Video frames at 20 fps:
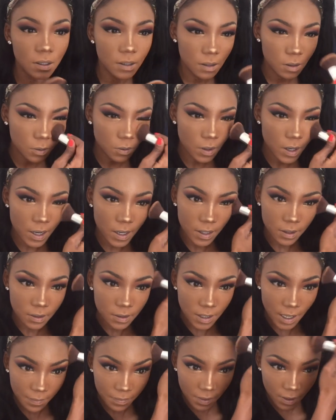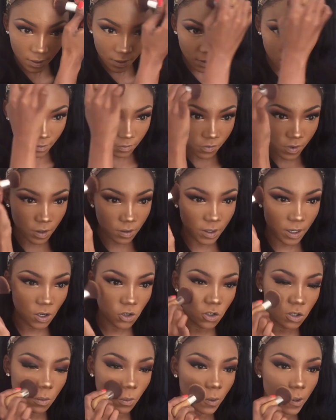Alright, tap that in.
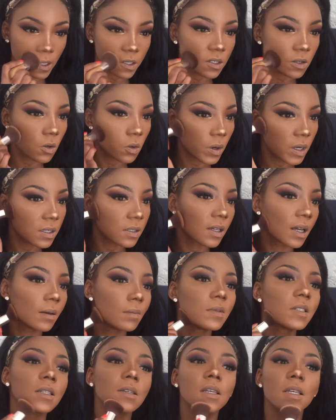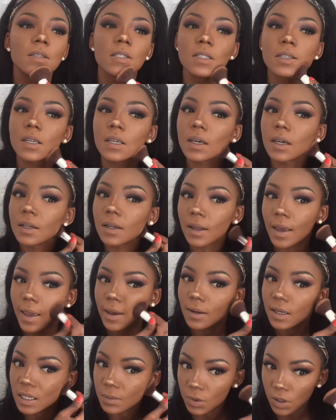Foundation brush always comes easy and
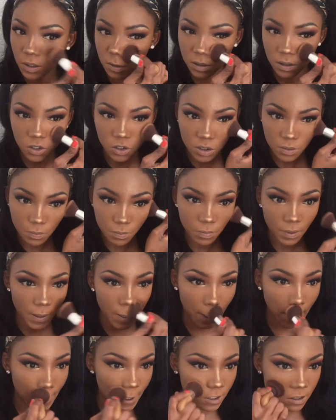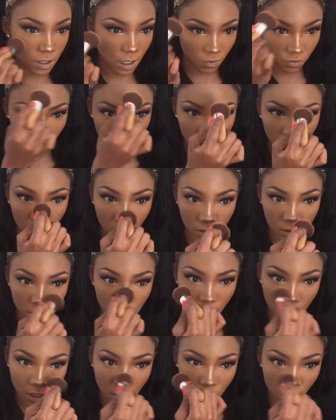handy because it just blends everything
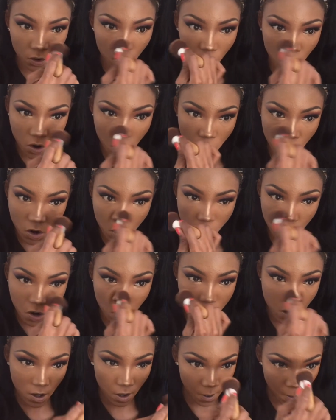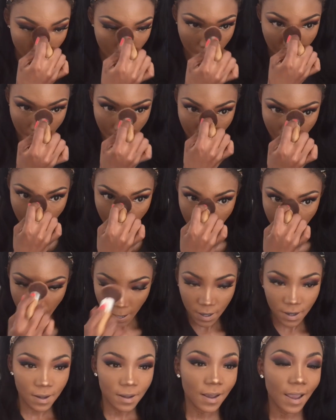together.
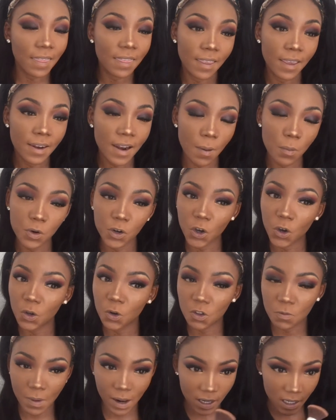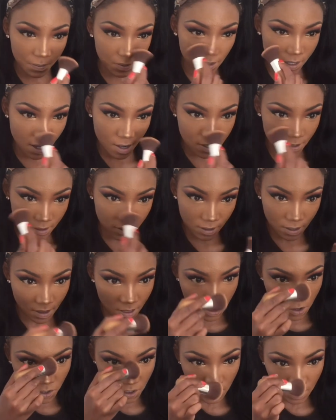And then I'm going to go in with my lips, guys.
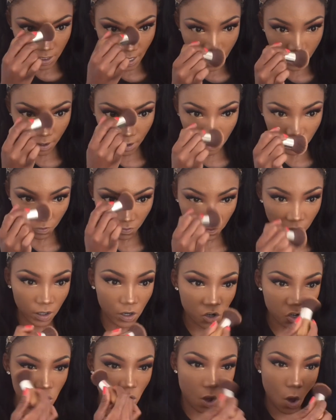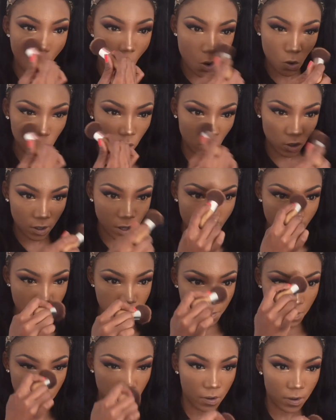This is like going to finish the whole look
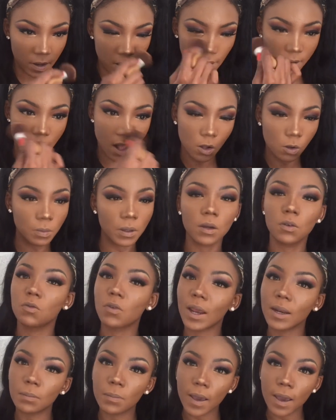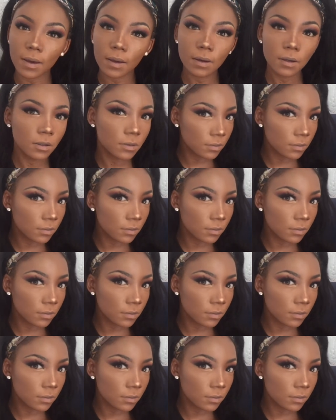up, and I'll be right back.